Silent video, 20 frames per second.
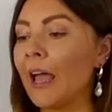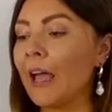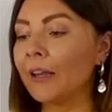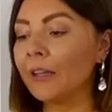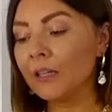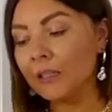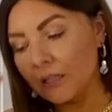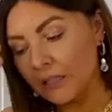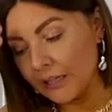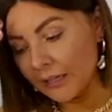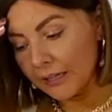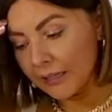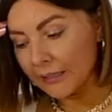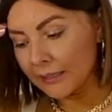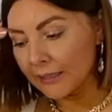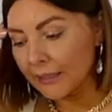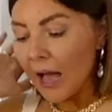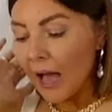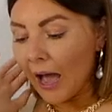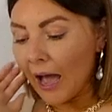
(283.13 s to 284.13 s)
and it
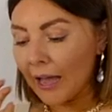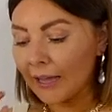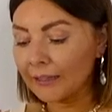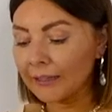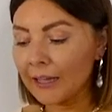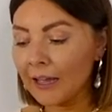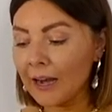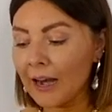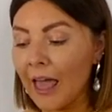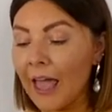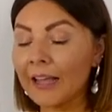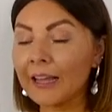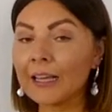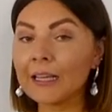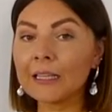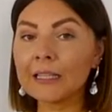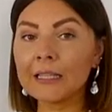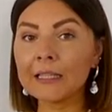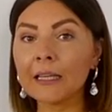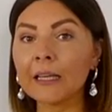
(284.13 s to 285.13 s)
is either
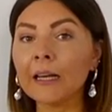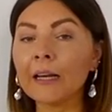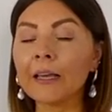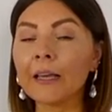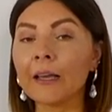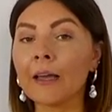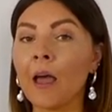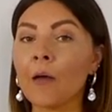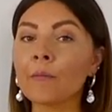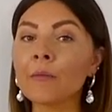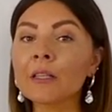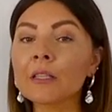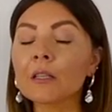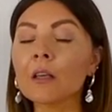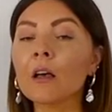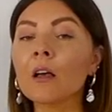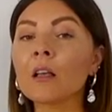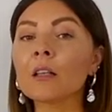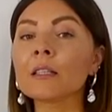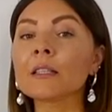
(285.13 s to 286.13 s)
like silk
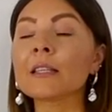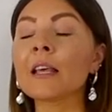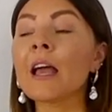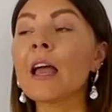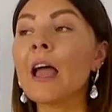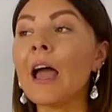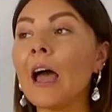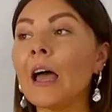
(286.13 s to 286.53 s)
camisoles,